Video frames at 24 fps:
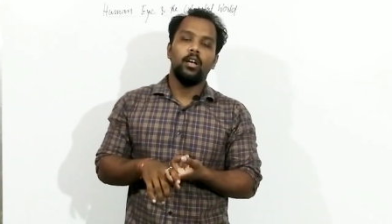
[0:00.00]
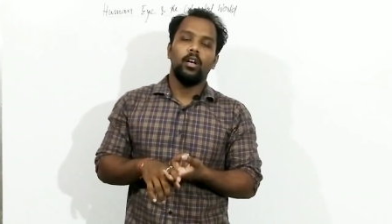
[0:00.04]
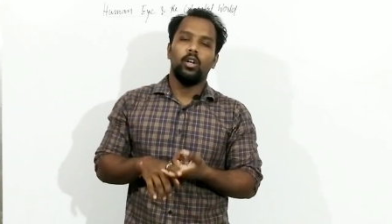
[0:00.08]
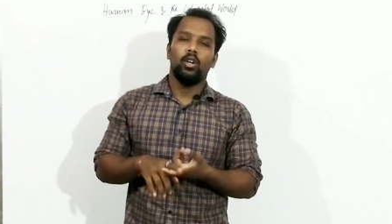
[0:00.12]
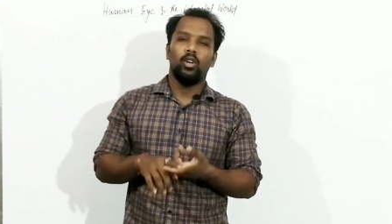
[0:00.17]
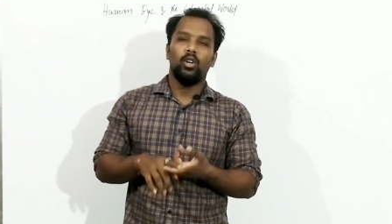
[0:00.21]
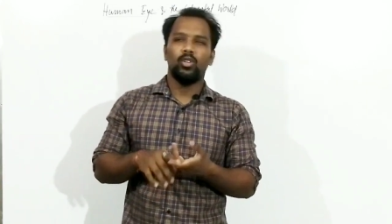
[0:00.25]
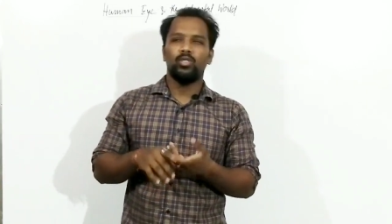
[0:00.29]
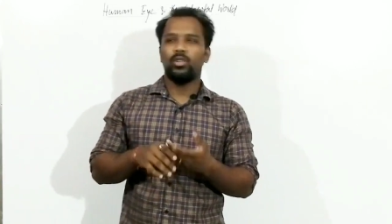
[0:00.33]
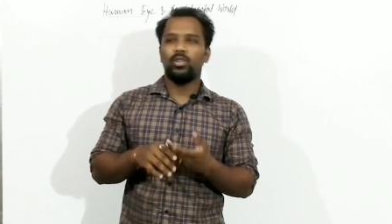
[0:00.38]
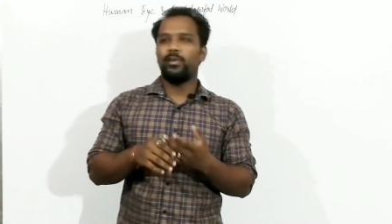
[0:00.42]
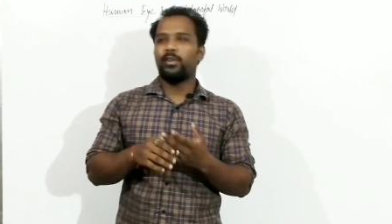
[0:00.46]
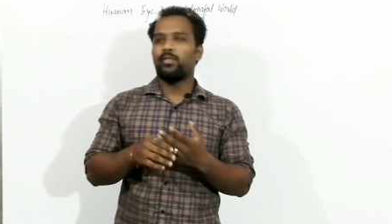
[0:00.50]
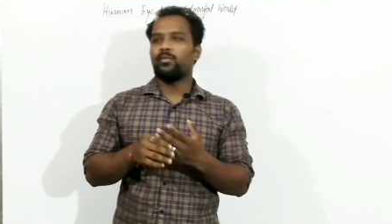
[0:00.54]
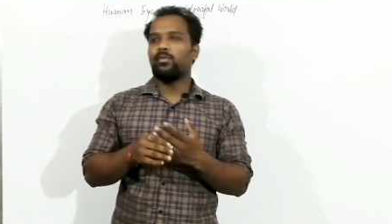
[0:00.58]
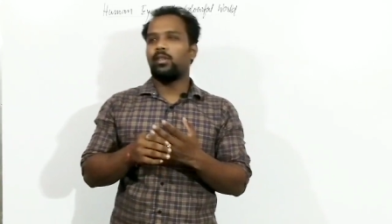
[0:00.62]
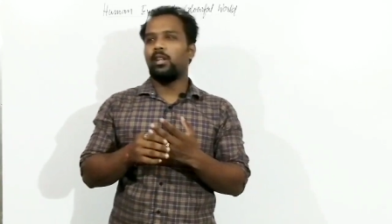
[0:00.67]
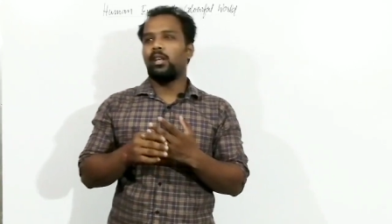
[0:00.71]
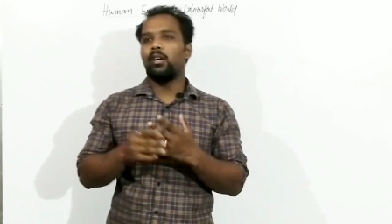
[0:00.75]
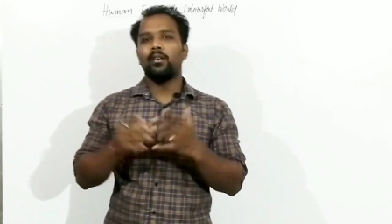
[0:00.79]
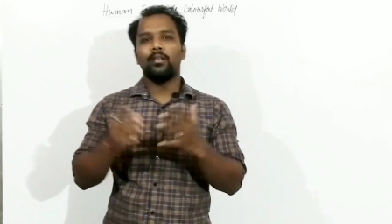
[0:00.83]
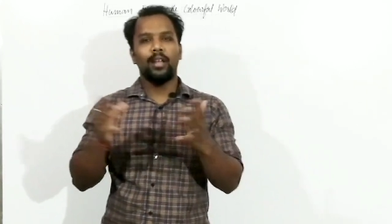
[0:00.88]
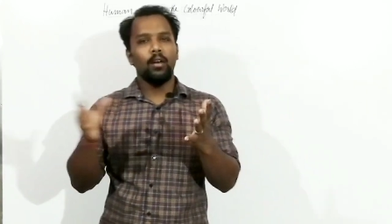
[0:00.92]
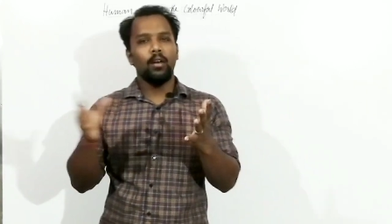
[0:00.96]
Lots of
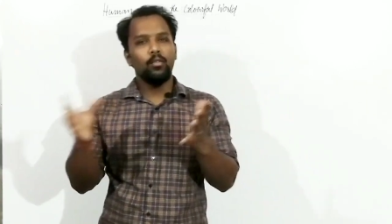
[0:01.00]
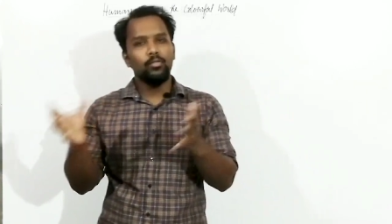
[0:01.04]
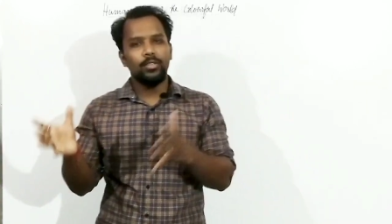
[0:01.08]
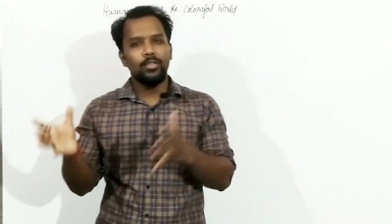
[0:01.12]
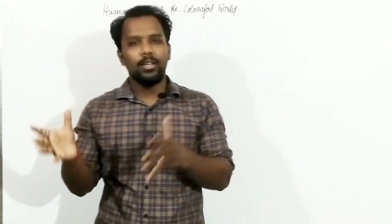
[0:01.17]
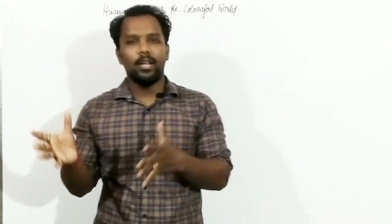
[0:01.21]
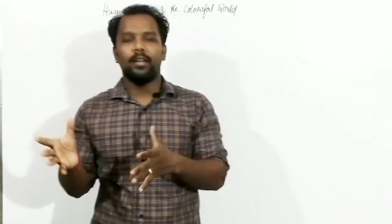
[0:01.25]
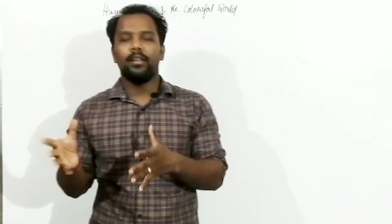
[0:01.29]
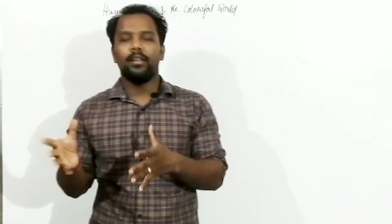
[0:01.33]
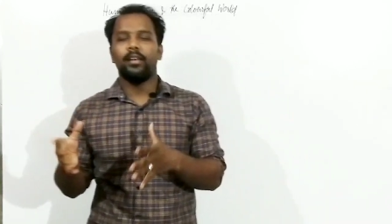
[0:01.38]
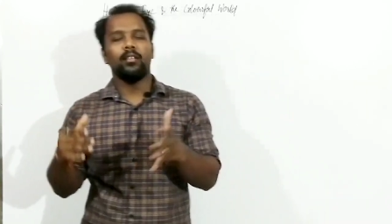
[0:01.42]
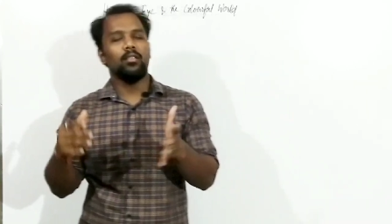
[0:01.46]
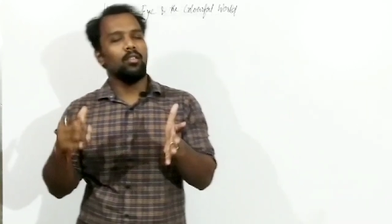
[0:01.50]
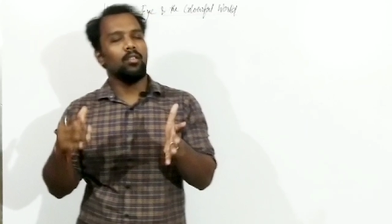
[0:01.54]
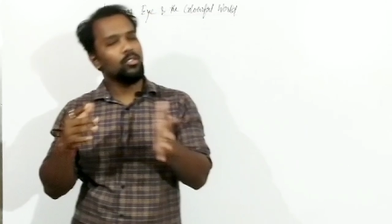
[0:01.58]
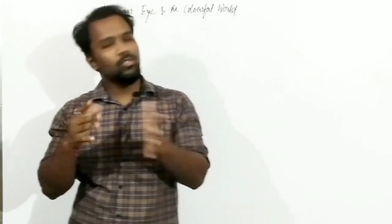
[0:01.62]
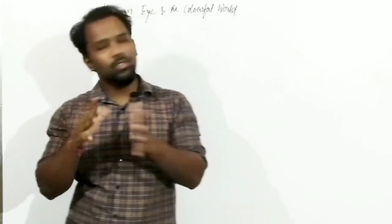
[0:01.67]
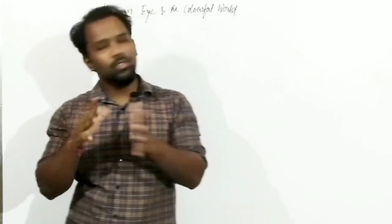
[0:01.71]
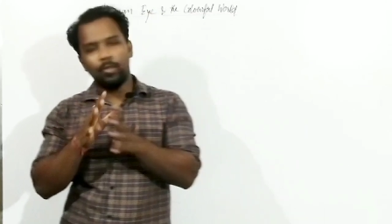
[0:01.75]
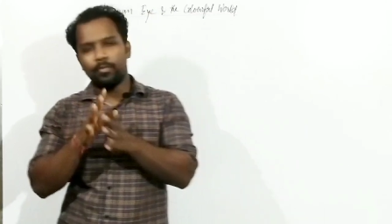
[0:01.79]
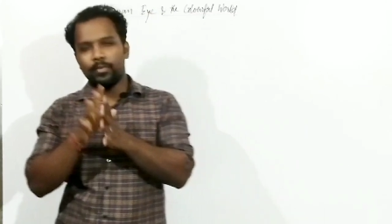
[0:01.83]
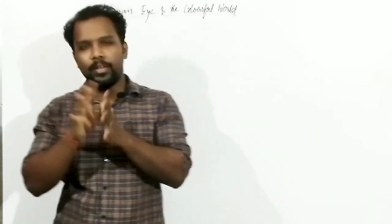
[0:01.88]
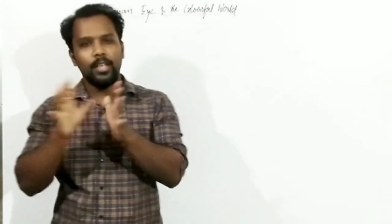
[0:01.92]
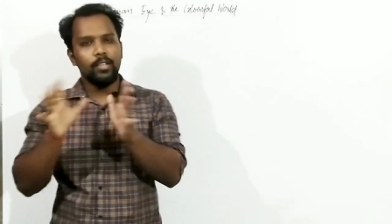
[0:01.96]
actually clouds are there, lots
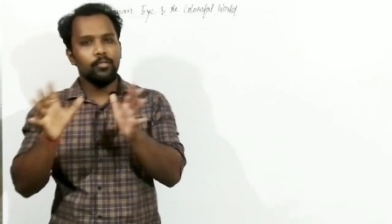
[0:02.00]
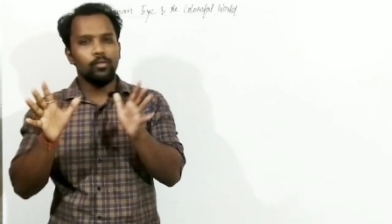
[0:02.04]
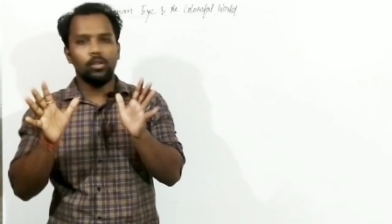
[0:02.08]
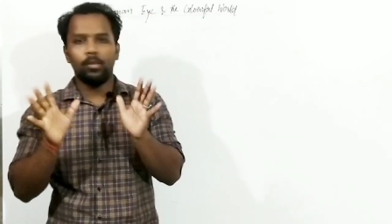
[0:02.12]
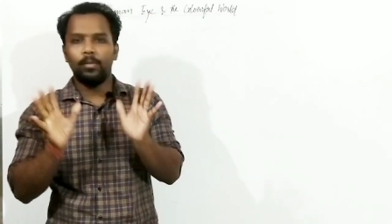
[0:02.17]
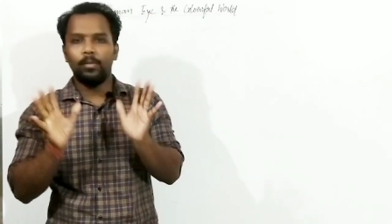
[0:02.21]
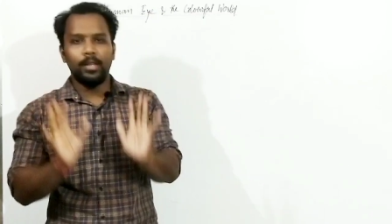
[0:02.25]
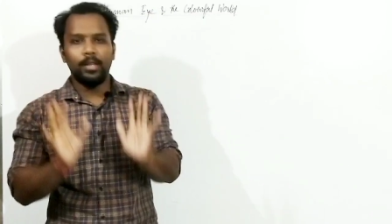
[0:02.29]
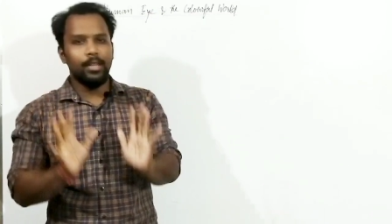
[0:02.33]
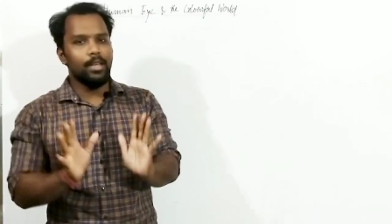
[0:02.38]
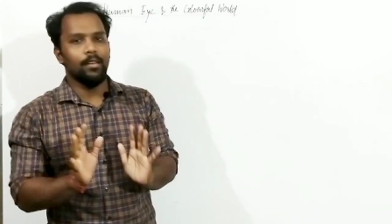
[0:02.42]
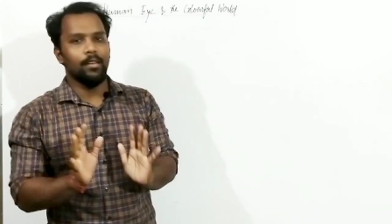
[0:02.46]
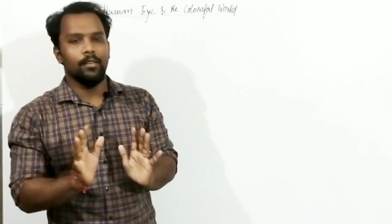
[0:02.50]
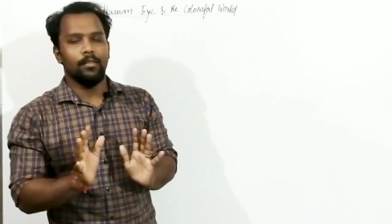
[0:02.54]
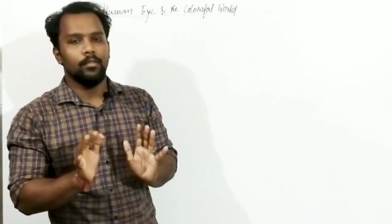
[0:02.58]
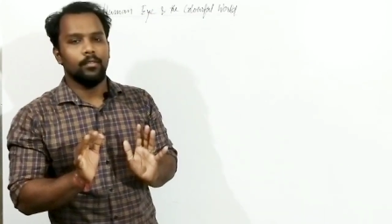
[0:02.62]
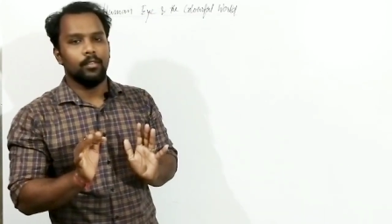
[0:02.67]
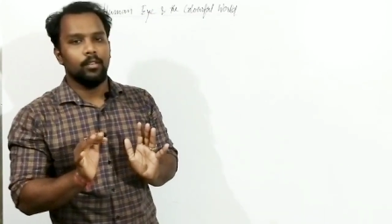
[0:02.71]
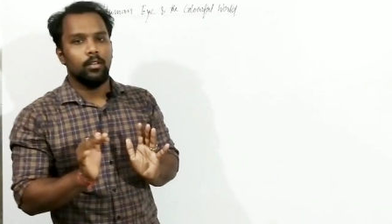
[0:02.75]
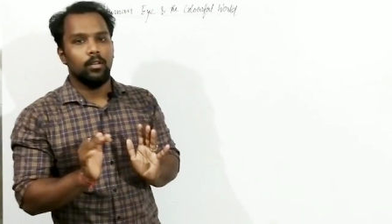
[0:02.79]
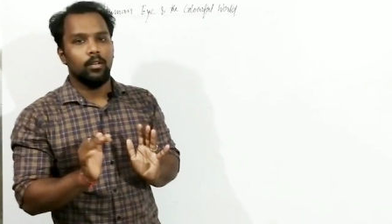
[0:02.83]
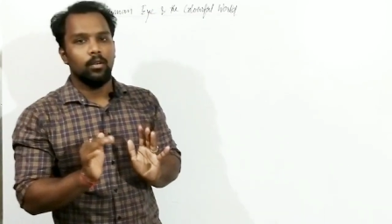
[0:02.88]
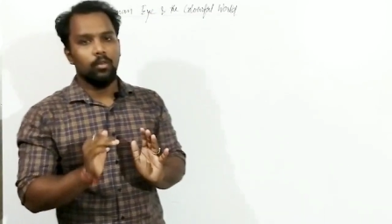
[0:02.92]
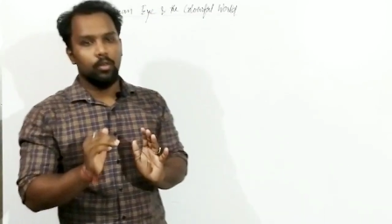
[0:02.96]
of things will be there,
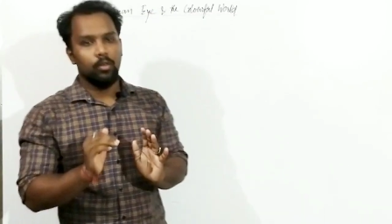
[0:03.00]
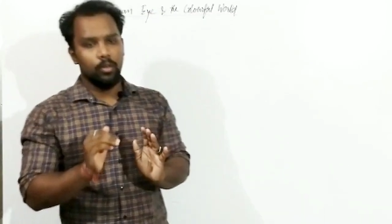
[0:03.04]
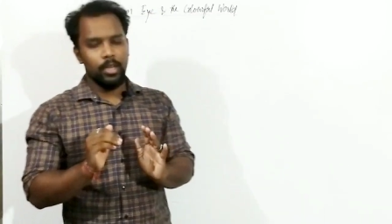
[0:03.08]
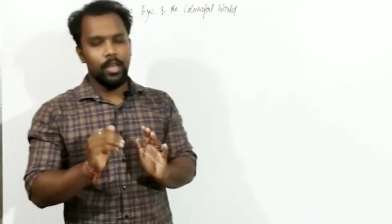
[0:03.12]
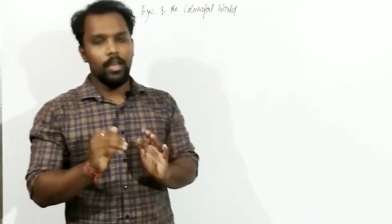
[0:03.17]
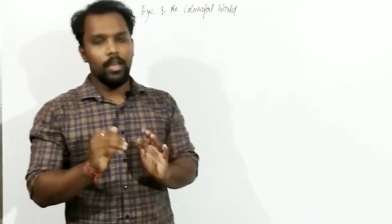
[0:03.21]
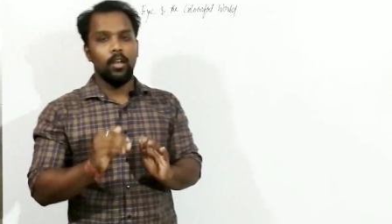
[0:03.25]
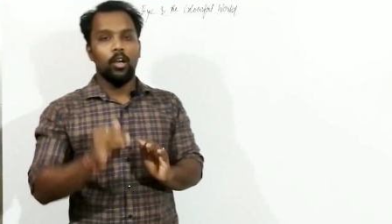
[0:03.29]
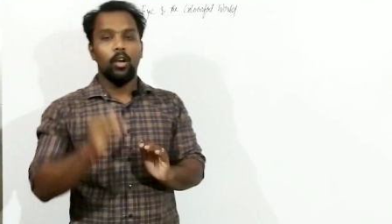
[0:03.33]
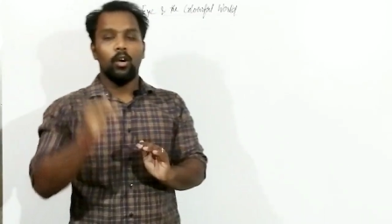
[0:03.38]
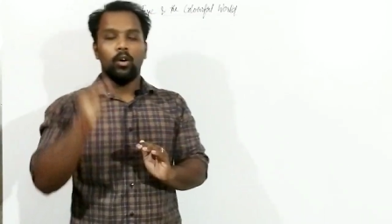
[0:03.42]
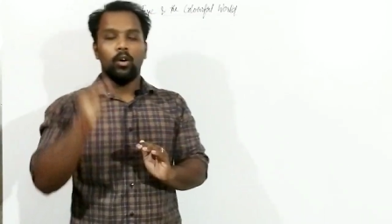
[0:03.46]
okay,